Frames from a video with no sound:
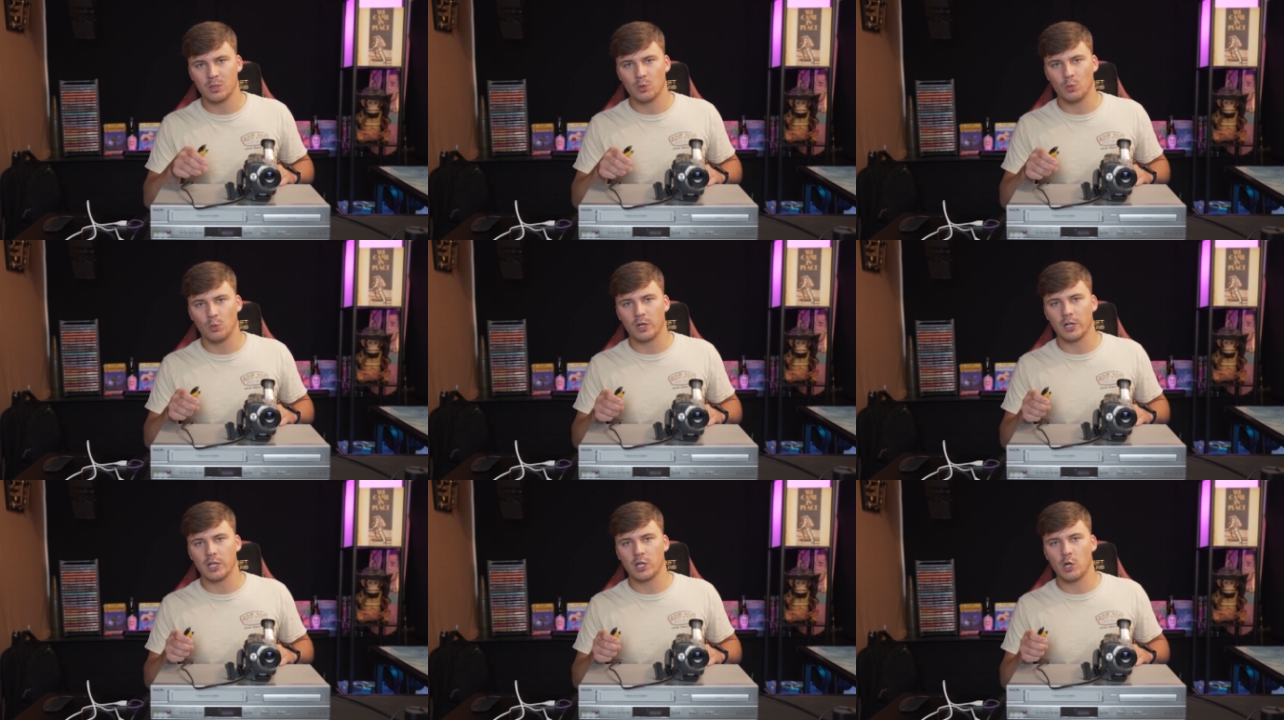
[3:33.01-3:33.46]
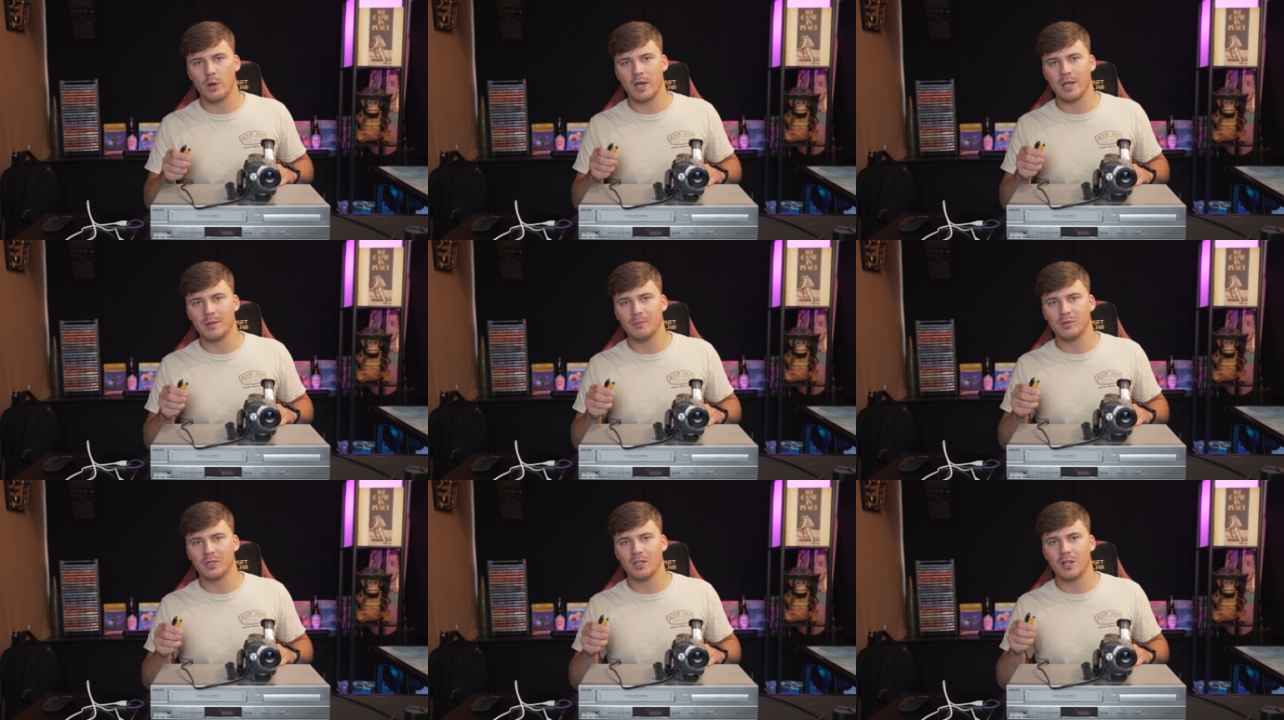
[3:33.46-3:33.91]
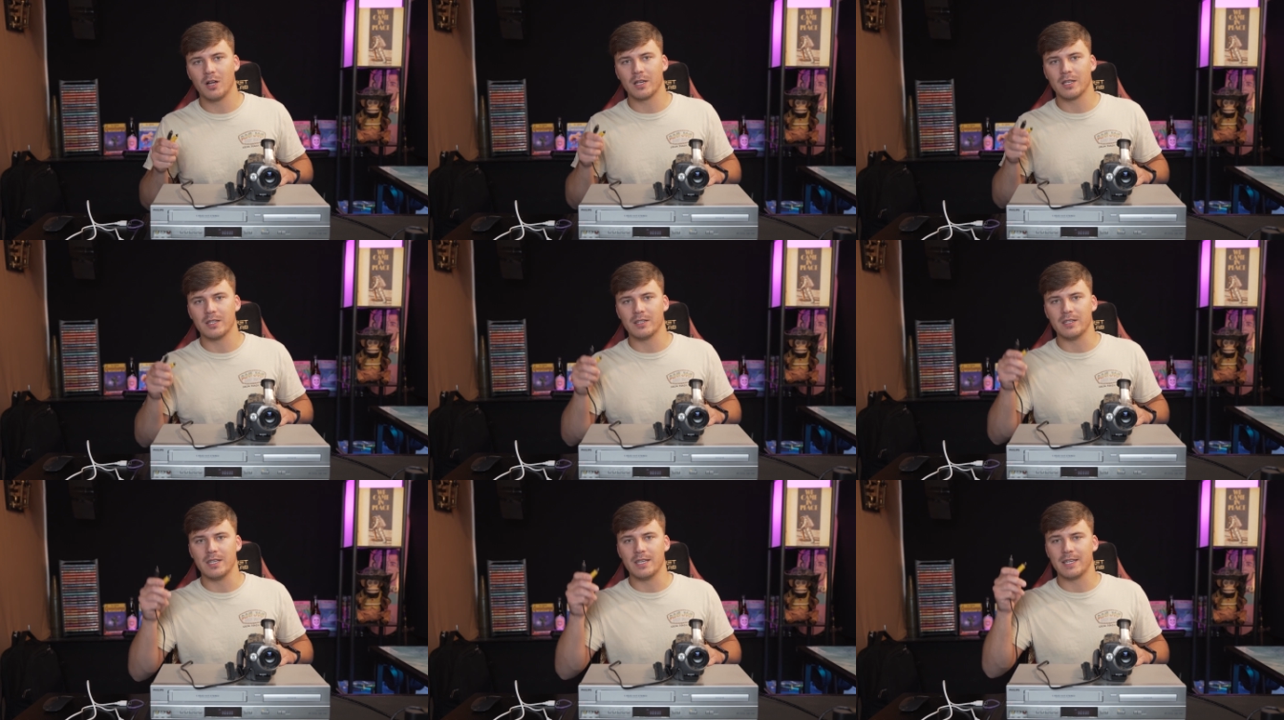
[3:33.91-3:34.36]
we're gonna go ahead and plug
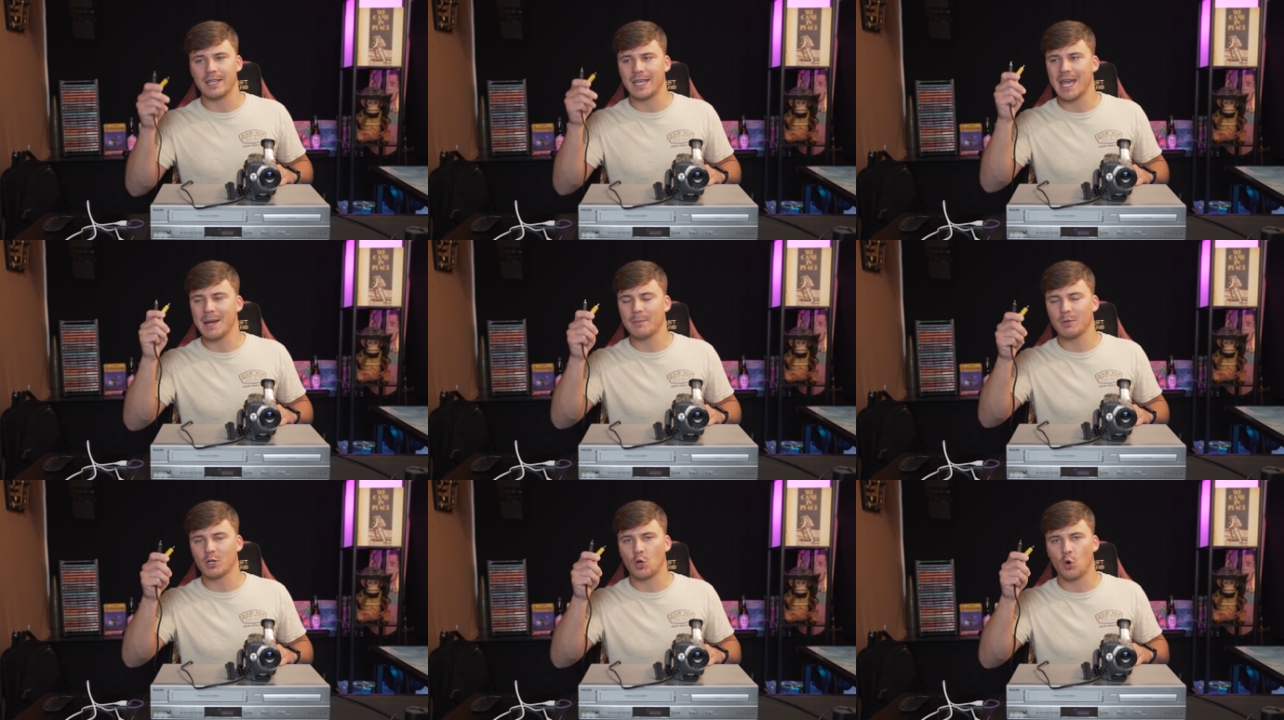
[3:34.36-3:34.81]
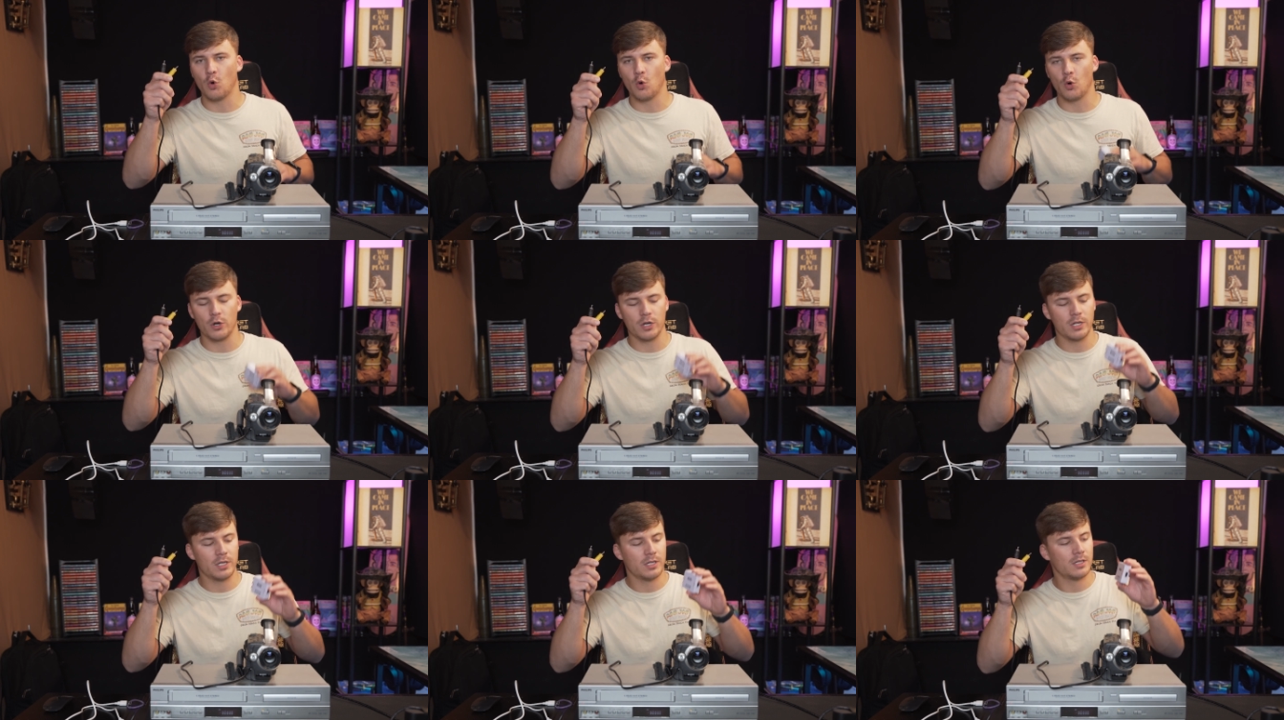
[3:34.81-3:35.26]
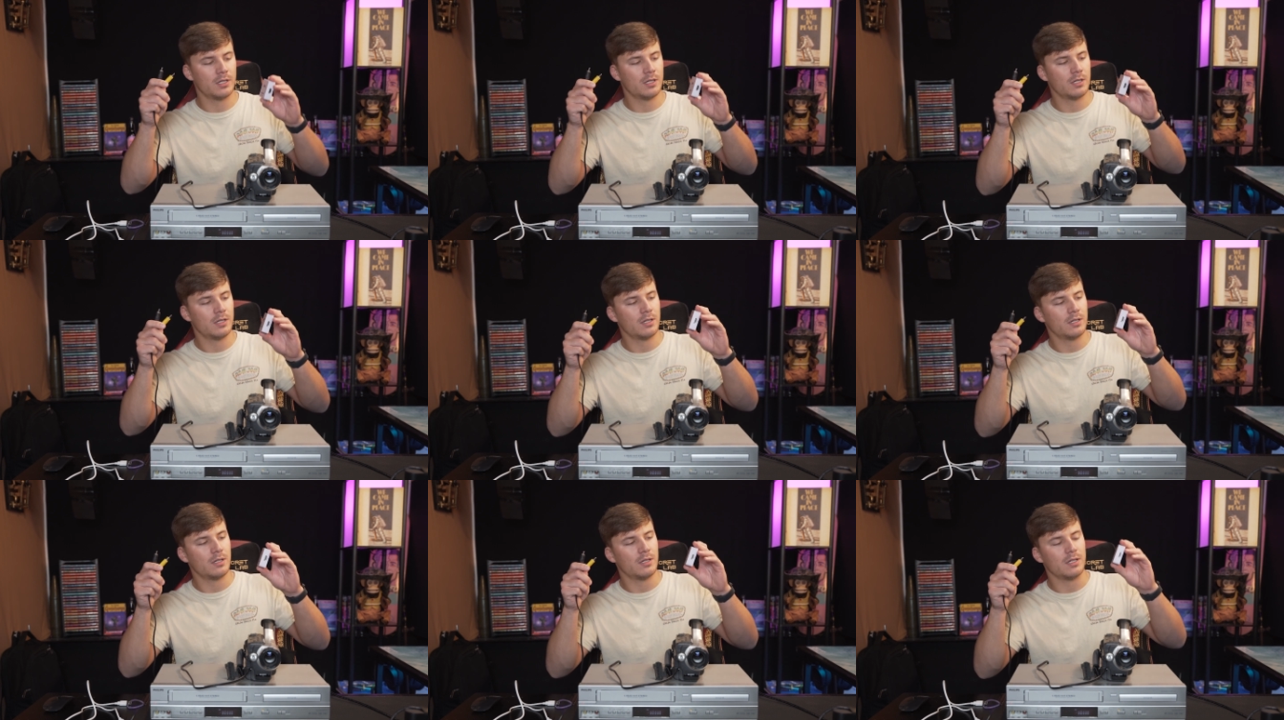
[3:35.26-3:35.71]
the camera cord
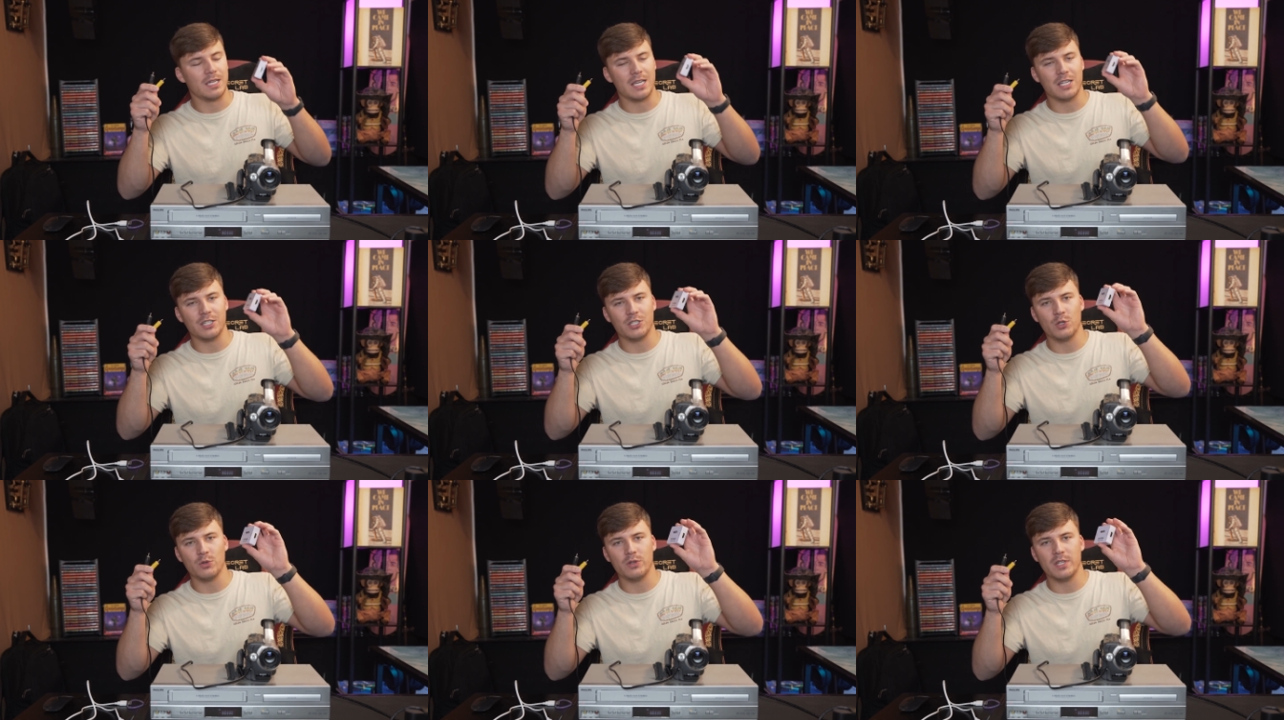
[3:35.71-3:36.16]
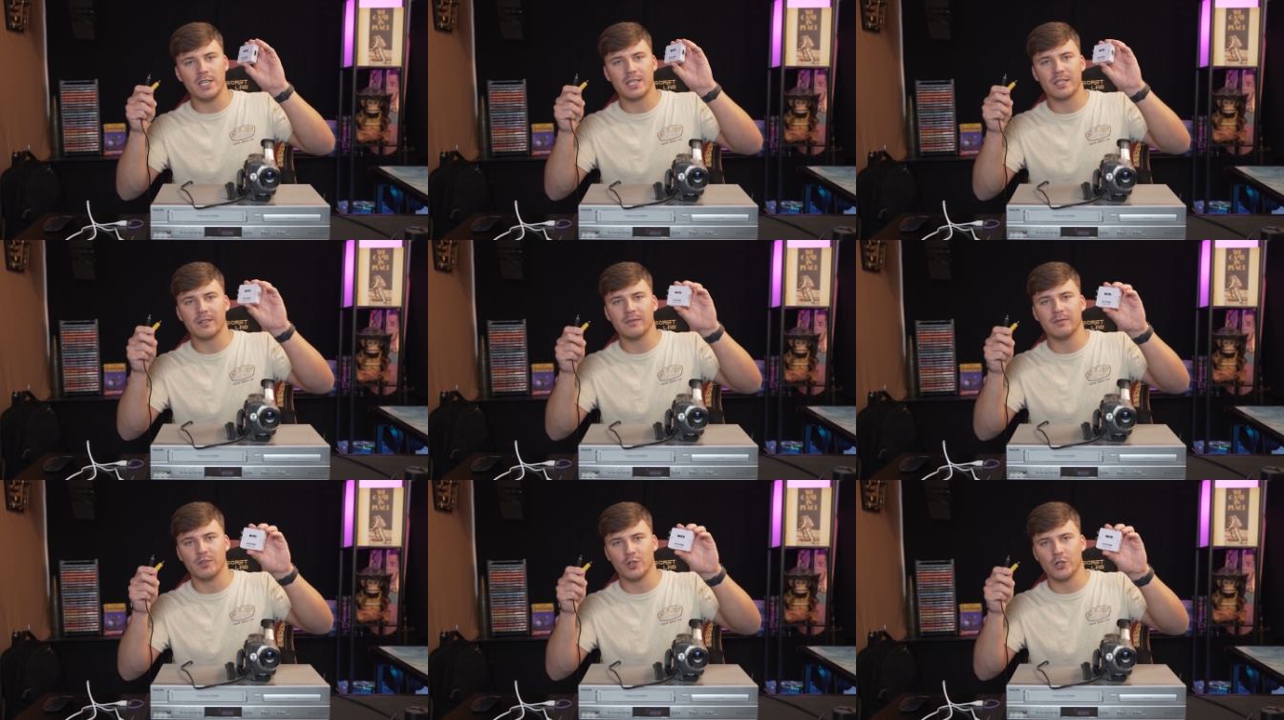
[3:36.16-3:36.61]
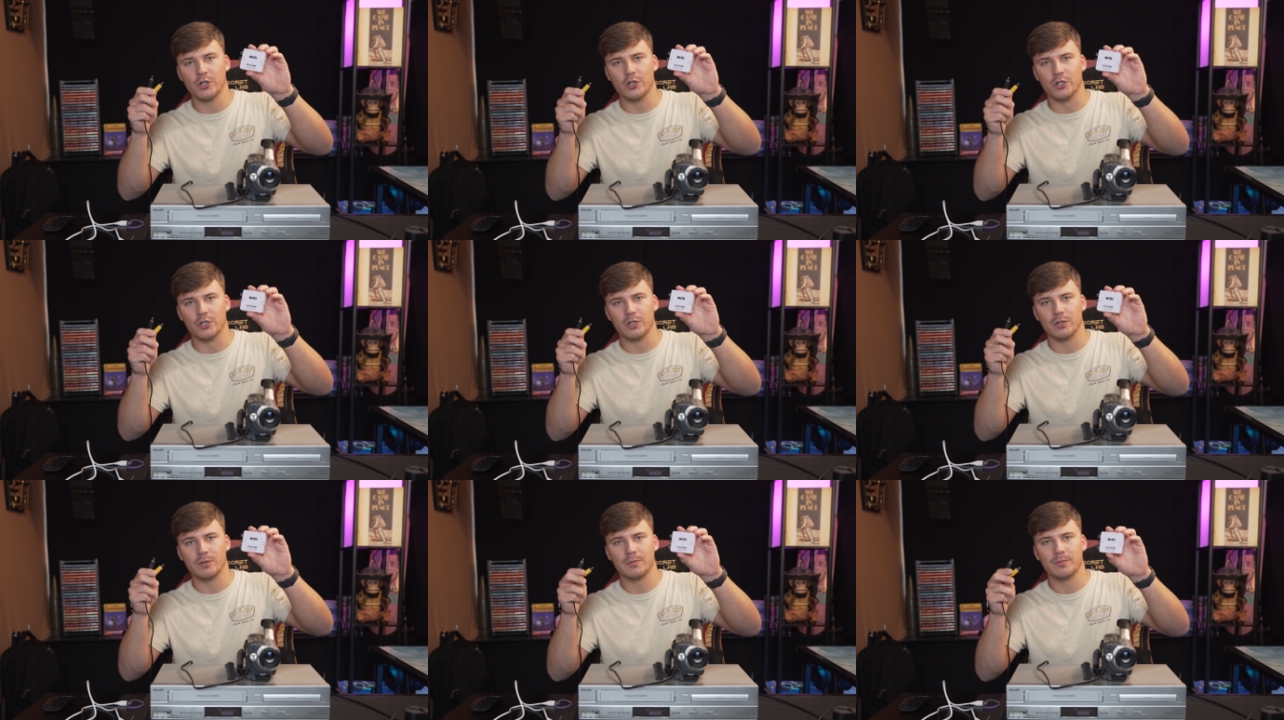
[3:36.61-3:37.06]
into the
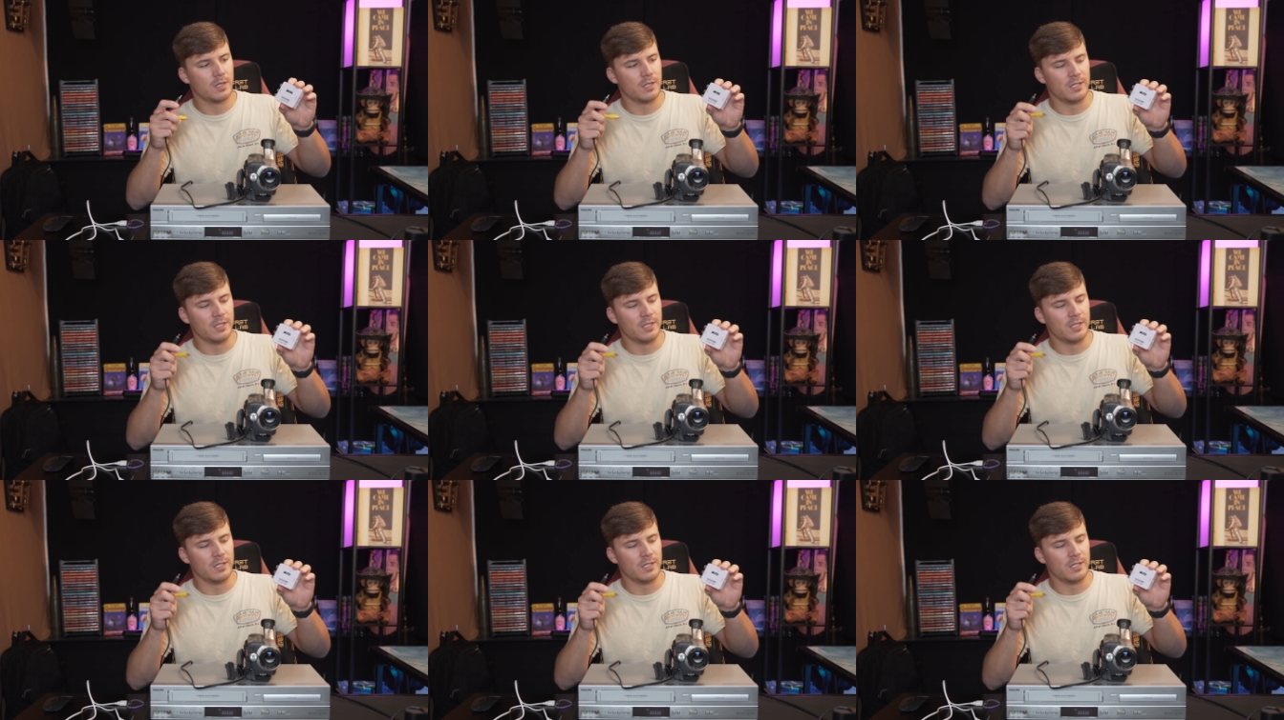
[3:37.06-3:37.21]
converter.